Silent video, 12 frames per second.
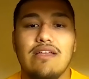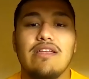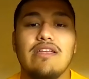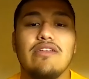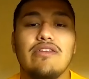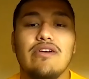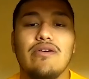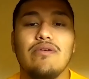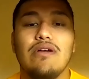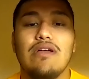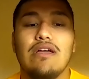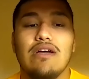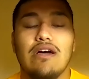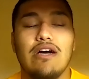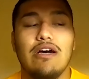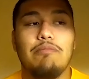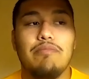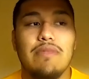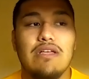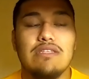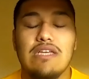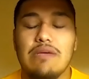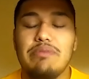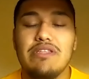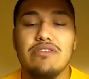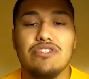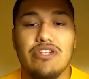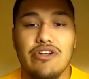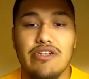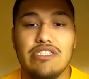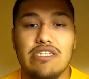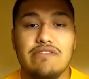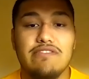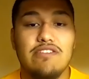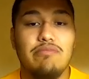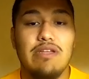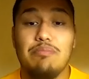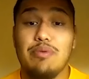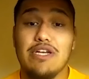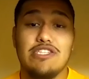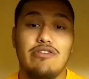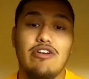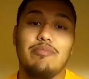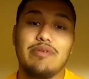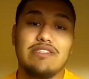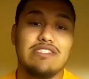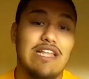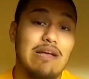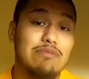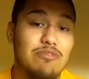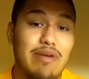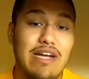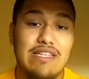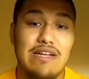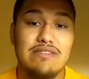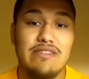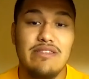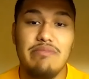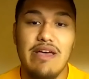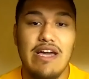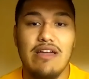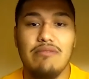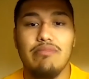And, it can be discouraging if somebody picks you up and slams you back down to the mat.